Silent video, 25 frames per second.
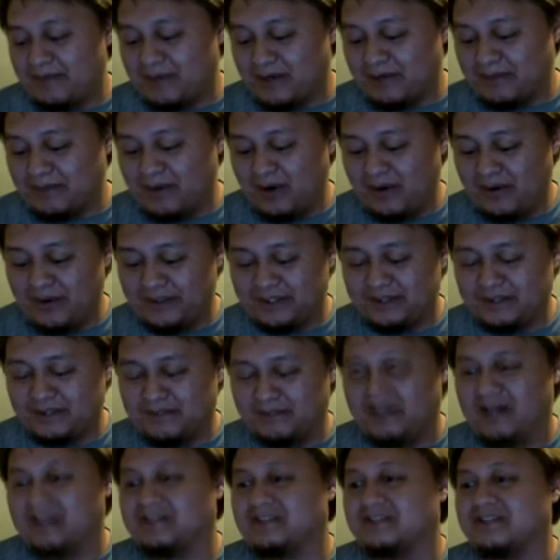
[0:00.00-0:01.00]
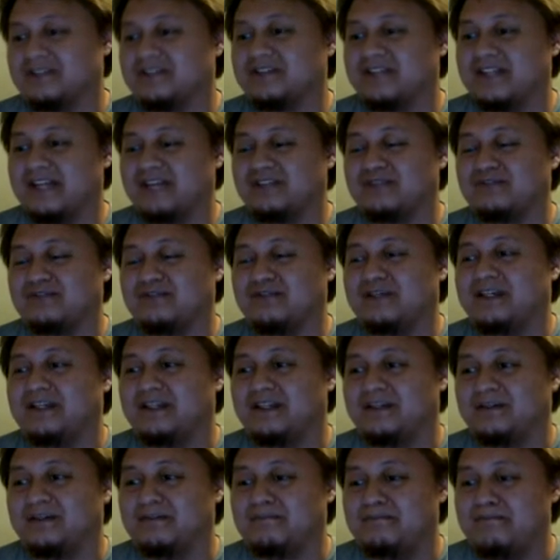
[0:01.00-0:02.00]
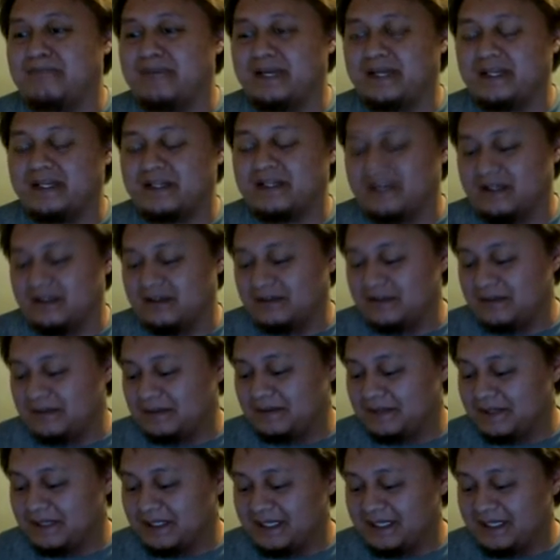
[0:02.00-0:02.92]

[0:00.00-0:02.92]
opponent's monsters, and that's really the big deal.